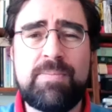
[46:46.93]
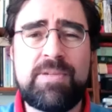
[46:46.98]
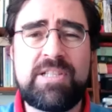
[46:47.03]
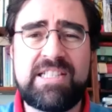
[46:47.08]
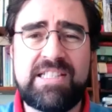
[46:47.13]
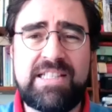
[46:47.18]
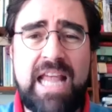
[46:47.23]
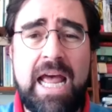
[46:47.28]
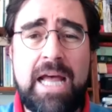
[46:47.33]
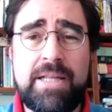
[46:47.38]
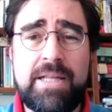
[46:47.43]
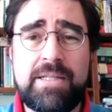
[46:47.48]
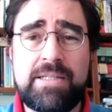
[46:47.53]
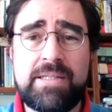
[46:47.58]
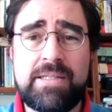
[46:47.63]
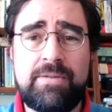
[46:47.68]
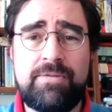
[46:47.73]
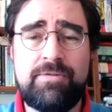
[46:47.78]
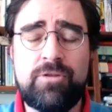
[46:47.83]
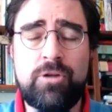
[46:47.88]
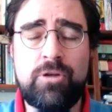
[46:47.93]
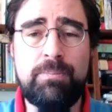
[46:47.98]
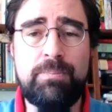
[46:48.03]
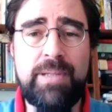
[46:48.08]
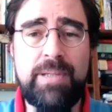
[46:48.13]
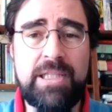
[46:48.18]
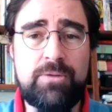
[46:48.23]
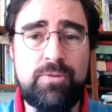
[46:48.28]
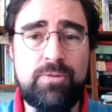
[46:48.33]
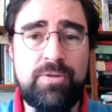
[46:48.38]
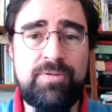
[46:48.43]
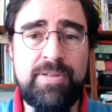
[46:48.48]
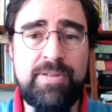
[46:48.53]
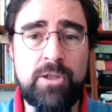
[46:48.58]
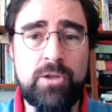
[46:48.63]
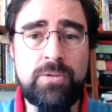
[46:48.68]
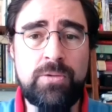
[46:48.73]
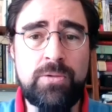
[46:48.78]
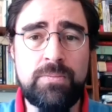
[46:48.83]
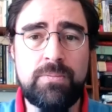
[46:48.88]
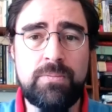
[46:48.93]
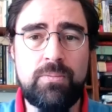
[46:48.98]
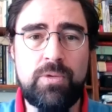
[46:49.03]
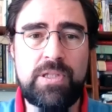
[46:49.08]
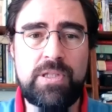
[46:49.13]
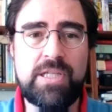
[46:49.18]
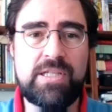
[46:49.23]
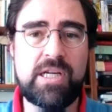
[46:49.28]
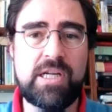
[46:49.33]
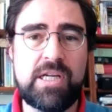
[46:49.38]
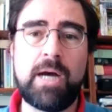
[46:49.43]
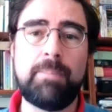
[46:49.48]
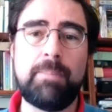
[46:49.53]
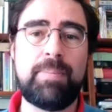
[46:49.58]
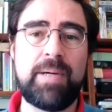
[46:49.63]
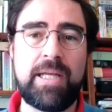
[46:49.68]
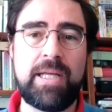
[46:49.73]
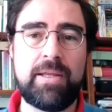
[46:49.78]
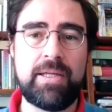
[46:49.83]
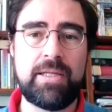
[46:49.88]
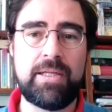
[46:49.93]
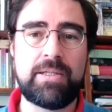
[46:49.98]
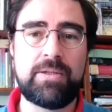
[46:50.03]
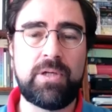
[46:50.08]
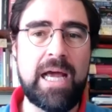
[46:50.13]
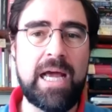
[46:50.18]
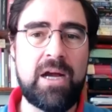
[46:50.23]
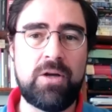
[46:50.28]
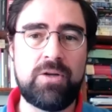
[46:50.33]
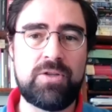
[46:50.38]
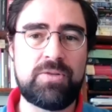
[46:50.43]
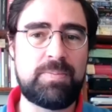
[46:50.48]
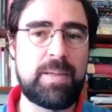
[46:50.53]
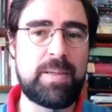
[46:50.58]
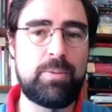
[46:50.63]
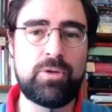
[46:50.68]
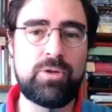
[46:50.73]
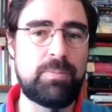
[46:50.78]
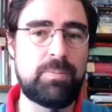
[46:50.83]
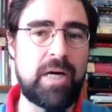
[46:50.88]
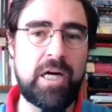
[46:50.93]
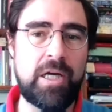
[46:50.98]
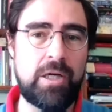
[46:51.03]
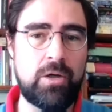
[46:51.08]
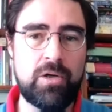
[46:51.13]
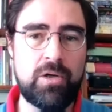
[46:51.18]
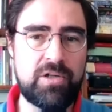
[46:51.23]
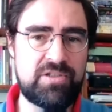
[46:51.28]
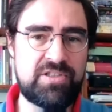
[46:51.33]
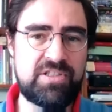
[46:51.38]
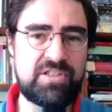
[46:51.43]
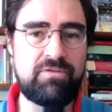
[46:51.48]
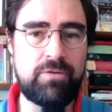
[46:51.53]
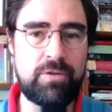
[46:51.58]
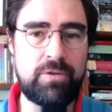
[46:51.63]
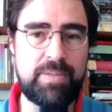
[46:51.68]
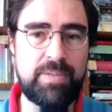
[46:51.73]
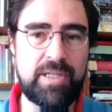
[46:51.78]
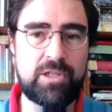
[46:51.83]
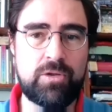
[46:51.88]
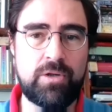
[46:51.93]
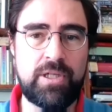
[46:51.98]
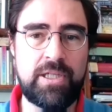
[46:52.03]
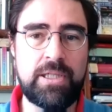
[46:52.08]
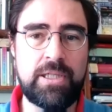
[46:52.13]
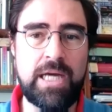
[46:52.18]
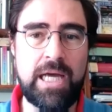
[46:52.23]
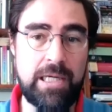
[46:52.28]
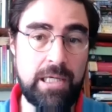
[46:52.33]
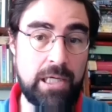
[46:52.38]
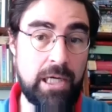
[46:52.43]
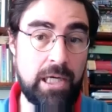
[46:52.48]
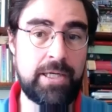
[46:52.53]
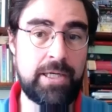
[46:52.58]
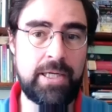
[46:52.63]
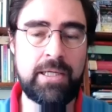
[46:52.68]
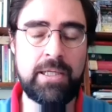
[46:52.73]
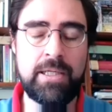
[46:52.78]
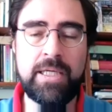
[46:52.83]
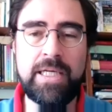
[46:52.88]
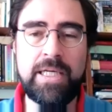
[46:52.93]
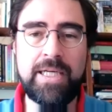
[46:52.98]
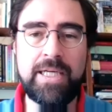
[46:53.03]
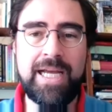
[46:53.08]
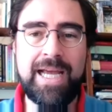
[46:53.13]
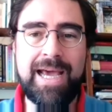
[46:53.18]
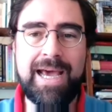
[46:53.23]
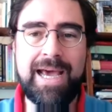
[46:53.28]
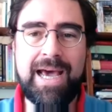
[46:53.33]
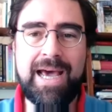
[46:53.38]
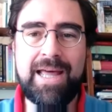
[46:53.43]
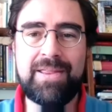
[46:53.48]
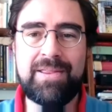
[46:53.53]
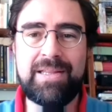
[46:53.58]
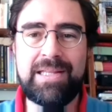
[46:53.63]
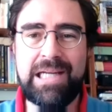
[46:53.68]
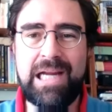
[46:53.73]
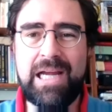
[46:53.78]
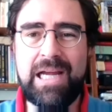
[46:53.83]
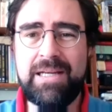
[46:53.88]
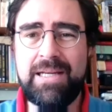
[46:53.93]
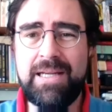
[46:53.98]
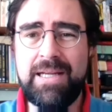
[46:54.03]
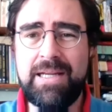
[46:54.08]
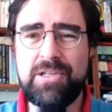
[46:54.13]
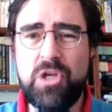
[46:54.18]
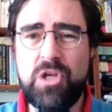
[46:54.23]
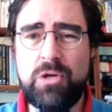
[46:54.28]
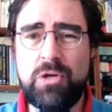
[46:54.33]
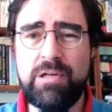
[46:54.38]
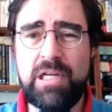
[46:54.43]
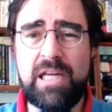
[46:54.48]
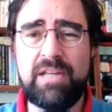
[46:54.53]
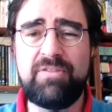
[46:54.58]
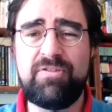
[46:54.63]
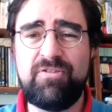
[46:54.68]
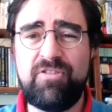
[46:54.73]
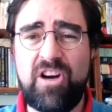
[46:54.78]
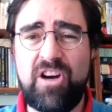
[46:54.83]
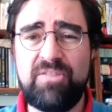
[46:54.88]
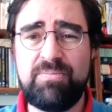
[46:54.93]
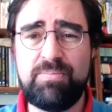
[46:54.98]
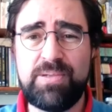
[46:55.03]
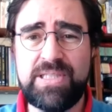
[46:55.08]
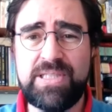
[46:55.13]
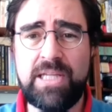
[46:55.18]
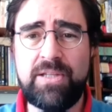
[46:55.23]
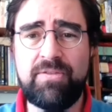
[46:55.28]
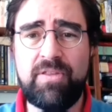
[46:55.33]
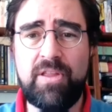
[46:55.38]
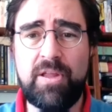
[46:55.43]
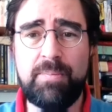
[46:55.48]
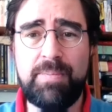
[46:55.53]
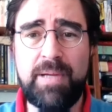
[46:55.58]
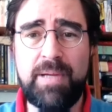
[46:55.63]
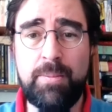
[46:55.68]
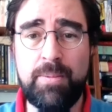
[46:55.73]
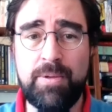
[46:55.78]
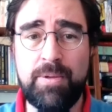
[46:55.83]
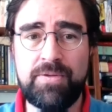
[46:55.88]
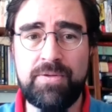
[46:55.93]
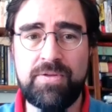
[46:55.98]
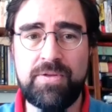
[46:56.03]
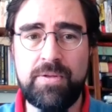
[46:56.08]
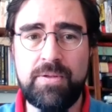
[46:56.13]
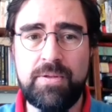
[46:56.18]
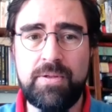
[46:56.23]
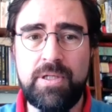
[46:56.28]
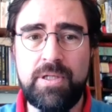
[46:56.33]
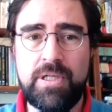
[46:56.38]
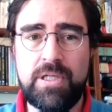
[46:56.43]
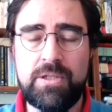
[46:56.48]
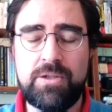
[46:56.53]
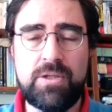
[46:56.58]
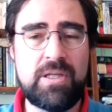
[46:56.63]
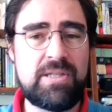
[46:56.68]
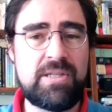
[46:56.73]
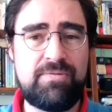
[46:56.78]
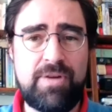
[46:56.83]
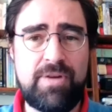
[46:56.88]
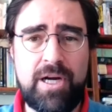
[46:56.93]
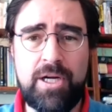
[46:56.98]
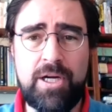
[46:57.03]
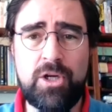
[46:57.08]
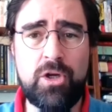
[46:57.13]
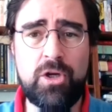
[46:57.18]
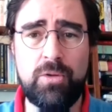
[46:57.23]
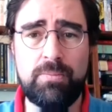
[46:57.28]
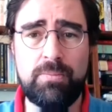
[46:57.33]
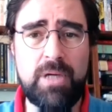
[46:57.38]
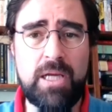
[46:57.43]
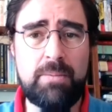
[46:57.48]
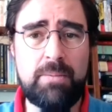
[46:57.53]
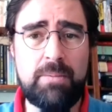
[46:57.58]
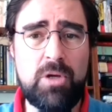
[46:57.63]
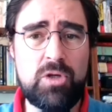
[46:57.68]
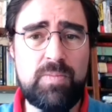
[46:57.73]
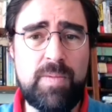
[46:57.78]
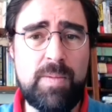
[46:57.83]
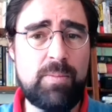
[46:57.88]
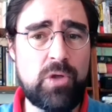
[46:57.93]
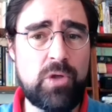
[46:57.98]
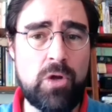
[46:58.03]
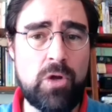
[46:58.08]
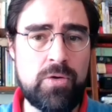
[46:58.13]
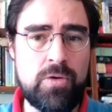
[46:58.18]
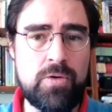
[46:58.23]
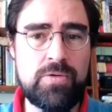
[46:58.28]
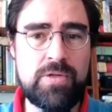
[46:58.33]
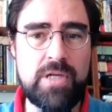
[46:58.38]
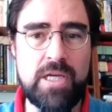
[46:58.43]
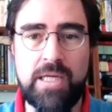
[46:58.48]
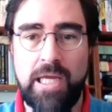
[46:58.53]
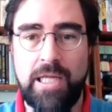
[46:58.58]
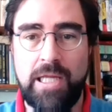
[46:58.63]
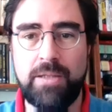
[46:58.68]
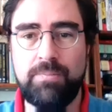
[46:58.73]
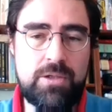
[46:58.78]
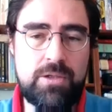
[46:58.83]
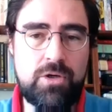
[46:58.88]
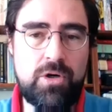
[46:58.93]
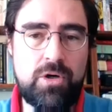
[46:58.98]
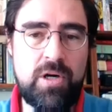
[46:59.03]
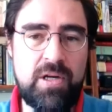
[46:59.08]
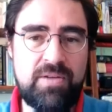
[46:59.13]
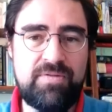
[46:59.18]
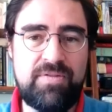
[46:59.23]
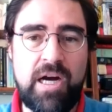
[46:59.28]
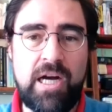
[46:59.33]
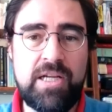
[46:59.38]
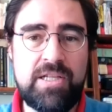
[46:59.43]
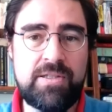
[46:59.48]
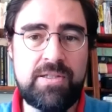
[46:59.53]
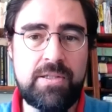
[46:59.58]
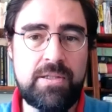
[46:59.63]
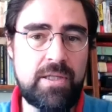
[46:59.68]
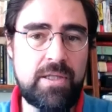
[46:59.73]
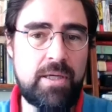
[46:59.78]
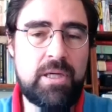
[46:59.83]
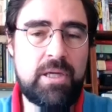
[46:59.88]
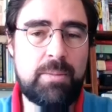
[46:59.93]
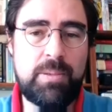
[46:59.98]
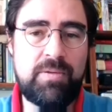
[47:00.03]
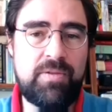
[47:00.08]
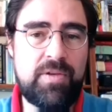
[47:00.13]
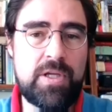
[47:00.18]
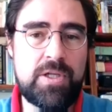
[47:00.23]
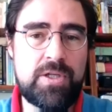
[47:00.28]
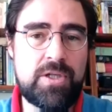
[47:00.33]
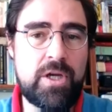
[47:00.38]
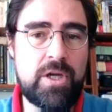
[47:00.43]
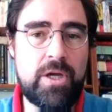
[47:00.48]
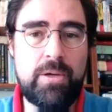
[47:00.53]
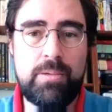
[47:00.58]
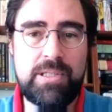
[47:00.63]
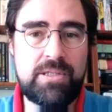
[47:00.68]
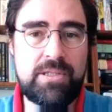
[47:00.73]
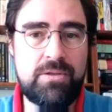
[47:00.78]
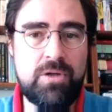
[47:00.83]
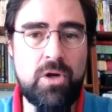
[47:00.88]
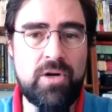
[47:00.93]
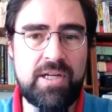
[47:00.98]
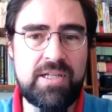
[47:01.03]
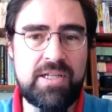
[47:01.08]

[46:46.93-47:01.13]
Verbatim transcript: some stats from Bitrefill, which is a company that allows people to buy a lot of stuff with Bitcoin and Lightning. And Lightning is only like 5% of their payments. So it's very new and most people don't use it yet. It's growing fast. A couple of years ago it was